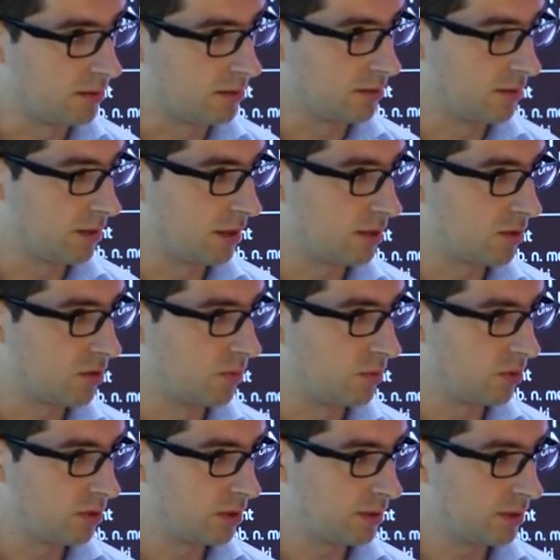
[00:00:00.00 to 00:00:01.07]
the, the highest
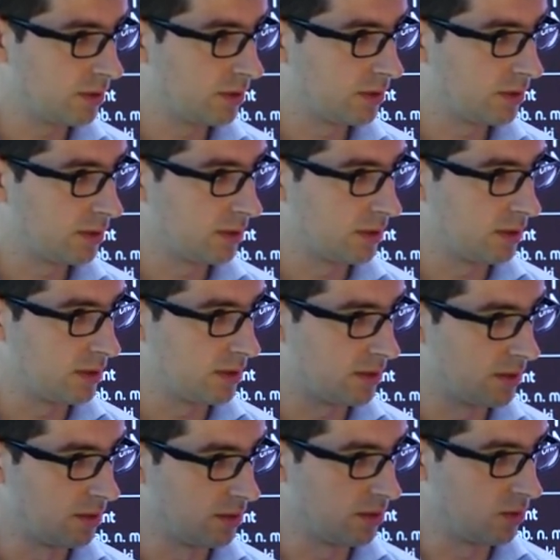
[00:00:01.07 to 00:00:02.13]
component
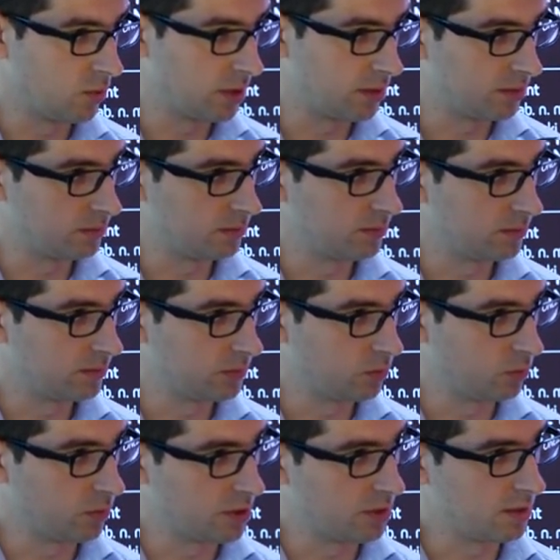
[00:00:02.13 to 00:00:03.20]
is the, the one
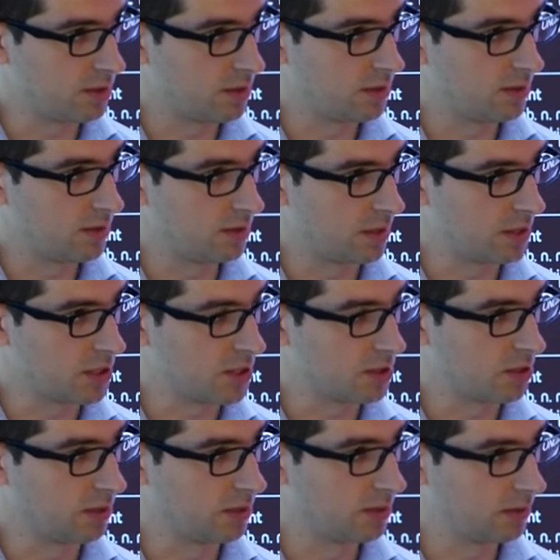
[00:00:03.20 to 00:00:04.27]
which is
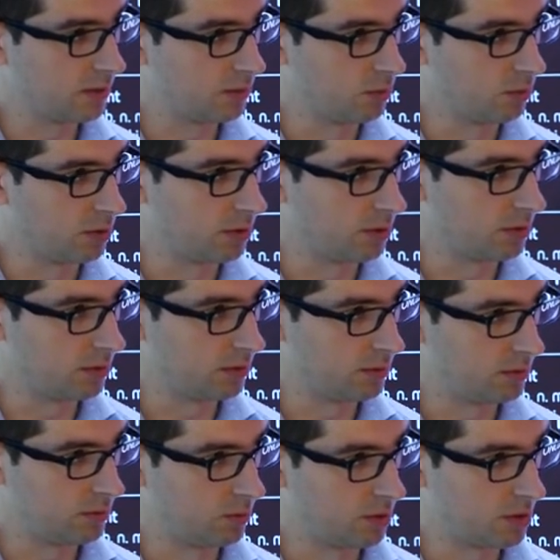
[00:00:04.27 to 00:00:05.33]
tangential to
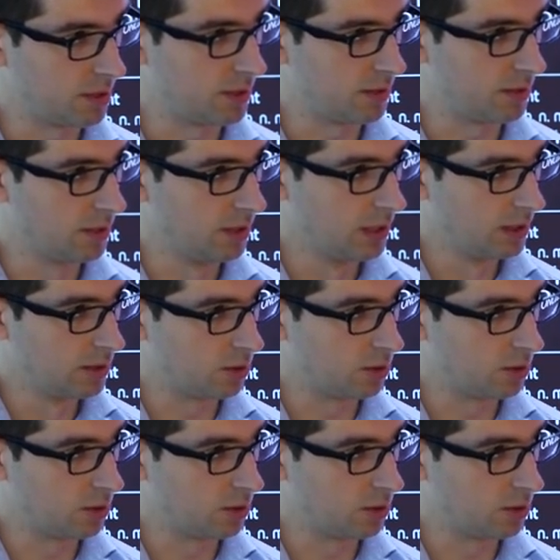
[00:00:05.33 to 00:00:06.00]
the, to the skin.